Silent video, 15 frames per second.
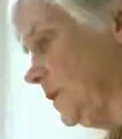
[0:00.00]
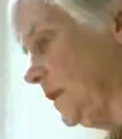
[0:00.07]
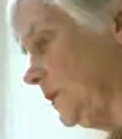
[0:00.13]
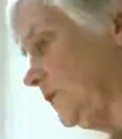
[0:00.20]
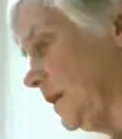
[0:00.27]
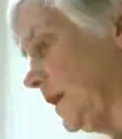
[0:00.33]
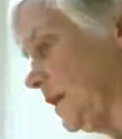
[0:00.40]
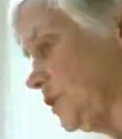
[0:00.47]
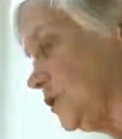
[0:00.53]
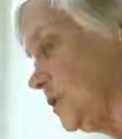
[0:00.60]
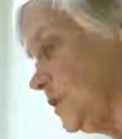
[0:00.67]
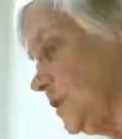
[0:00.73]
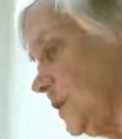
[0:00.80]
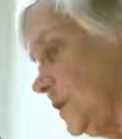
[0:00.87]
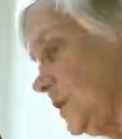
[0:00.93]

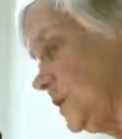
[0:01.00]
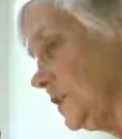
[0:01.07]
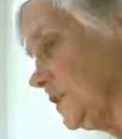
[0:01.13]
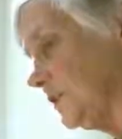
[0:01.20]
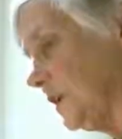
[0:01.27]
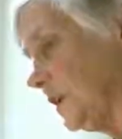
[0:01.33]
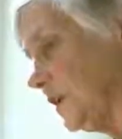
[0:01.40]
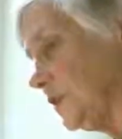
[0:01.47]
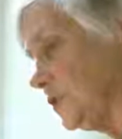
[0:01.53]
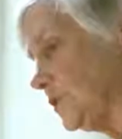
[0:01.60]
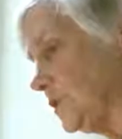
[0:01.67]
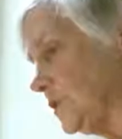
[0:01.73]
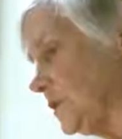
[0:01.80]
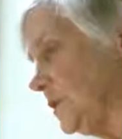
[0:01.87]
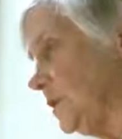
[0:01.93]
advantages and
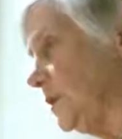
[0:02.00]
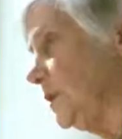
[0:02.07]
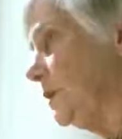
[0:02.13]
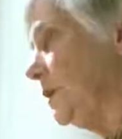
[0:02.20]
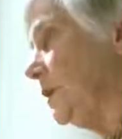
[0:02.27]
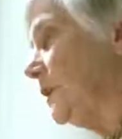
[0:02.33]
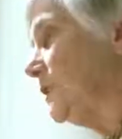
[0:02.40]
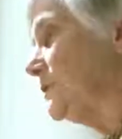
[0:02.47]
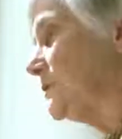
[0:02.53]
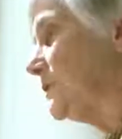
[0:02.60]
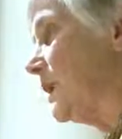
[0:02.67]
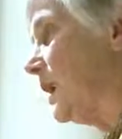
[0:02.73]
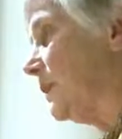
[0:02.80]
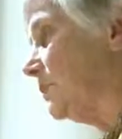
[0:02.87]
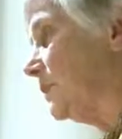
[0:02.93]
disadvantages, and it's
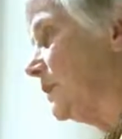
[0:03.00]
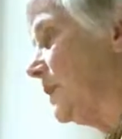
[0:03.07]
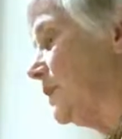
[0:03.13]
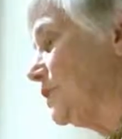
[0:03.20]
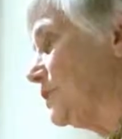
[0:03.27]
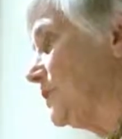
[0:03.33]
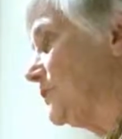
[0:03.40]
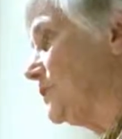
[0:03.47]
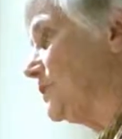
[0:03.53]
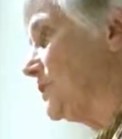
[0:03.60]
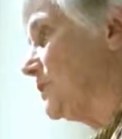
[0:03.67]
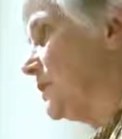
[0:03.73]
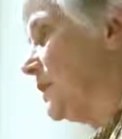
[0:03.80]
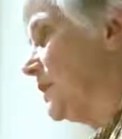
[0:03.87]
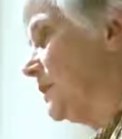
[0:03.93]
an obligation of
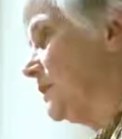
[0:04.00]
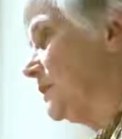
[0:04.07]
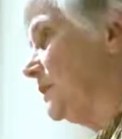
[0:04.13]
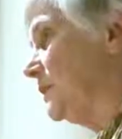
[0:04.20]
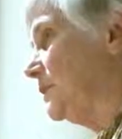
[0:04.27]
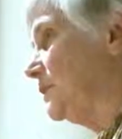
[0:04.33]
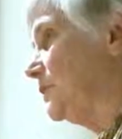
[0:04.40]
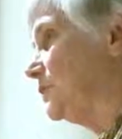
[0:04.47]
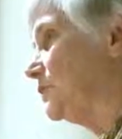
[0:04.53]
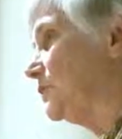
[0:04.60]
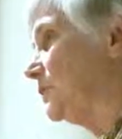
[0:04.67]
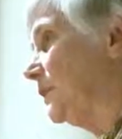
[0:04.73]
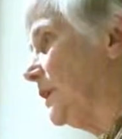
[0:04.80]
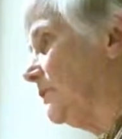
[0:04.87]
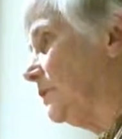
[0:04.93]
society
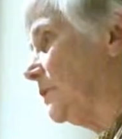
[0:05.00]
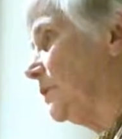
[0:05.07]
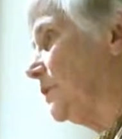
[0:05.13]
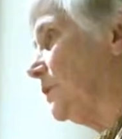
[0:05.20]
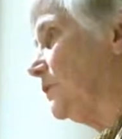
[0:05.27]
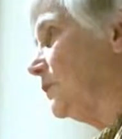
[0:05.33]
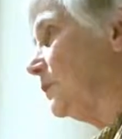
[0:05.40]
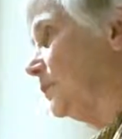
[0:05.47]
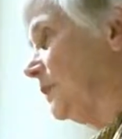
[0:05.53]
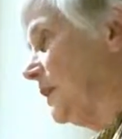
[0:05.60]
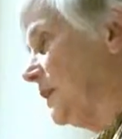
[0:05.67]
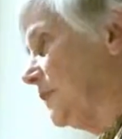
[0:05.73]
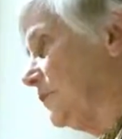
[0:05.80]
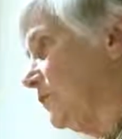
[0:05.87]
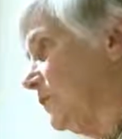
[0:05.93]
to level the
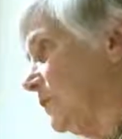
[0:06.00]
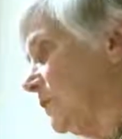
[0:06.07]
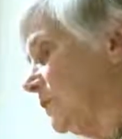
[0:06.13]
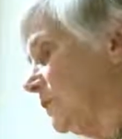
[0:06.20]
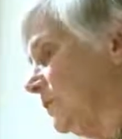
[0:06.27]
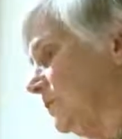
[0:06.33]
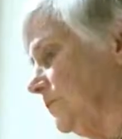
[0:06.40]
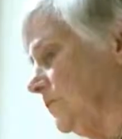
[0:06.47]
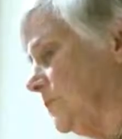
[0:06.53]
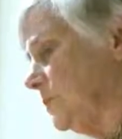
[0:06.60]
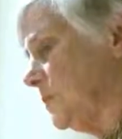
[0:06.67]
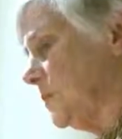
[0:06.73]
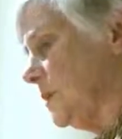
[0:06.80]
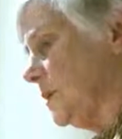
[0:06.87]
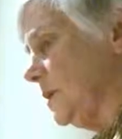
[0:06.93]
playing field.
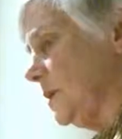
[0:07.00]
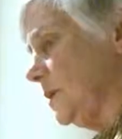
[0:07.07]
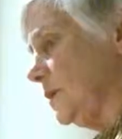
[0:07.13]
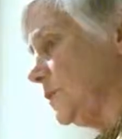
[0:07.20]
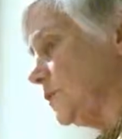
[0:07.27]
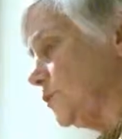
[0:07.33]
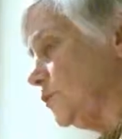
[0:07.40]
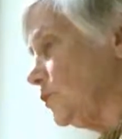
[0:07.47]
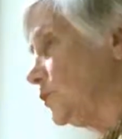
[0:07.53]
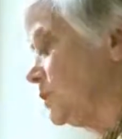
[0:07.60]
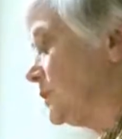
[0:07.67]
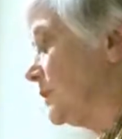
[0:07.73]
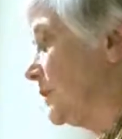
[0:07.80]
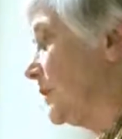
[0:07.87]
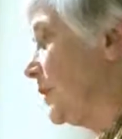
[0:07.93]

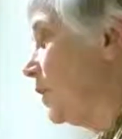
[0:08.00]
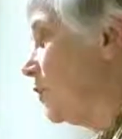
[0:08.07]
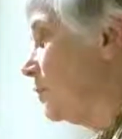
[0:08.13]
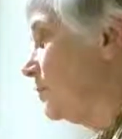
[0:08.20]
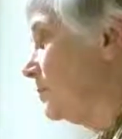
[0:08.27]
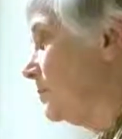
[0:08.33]
Schools can help,